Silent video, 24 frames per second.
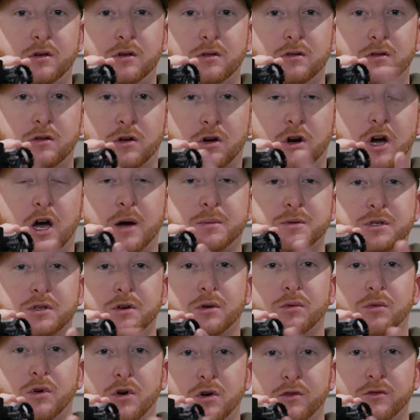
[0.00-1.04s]
your option to
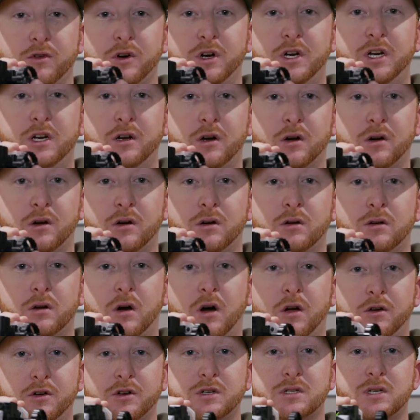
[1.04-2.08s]
rover here
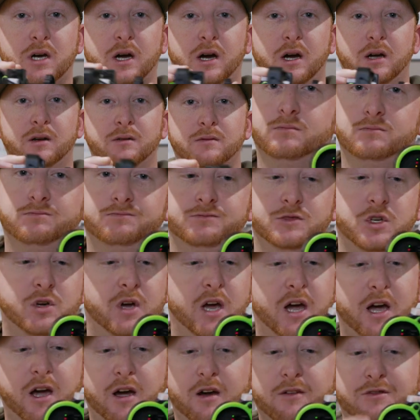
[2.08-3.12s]
on your side. You
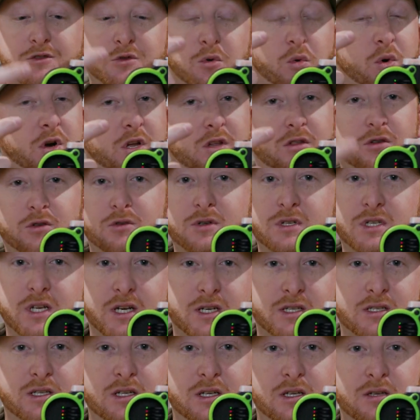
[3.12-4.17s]
have 20 through
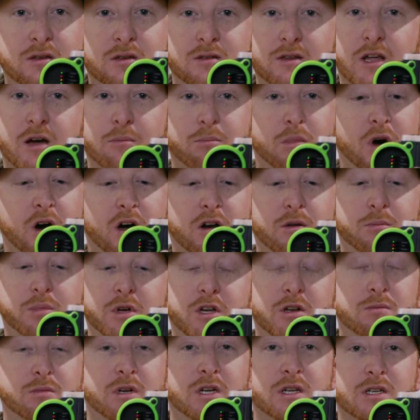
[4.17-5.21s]
60, that bottom
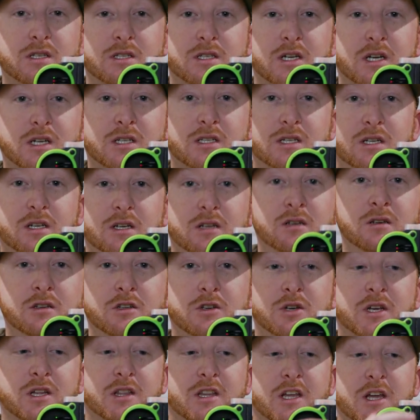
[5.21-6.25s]
pin being 60.
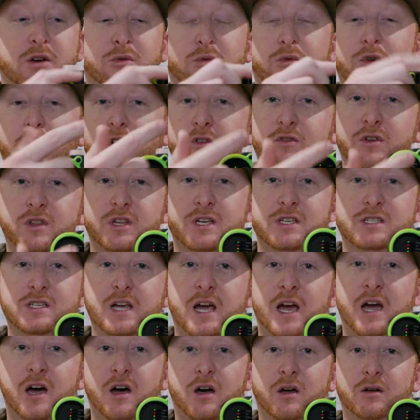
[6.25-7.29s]
You can then rover this
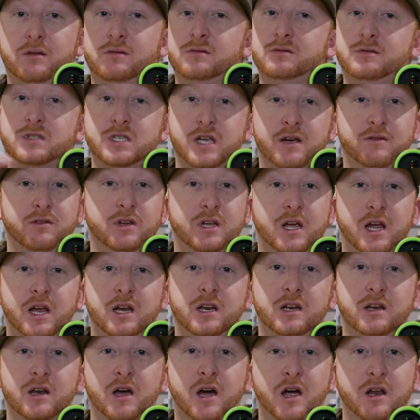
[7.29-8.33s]
out, 70,
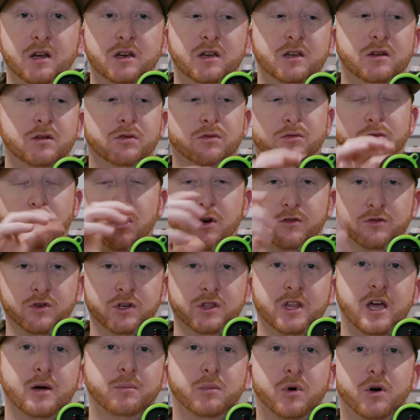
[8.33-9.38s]
80, 90, rover in
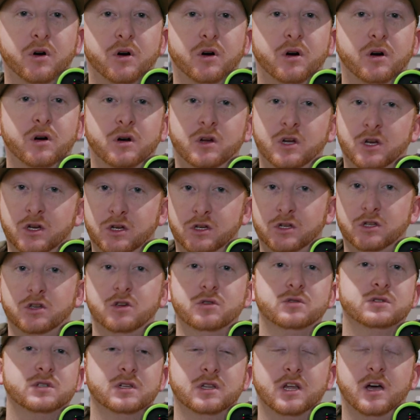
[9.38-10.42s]
that bar,
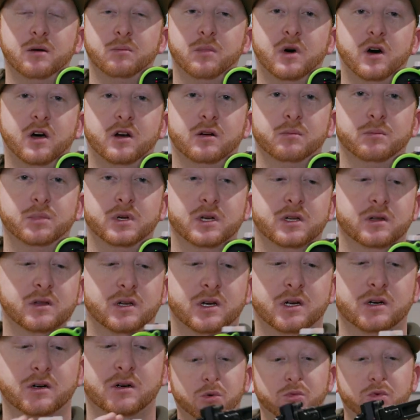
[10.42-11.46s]
using that bottom pin
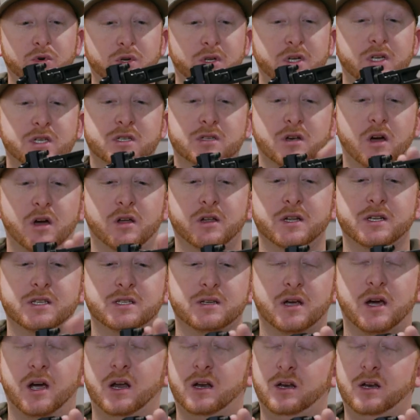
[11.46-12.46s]
there. Really solid sight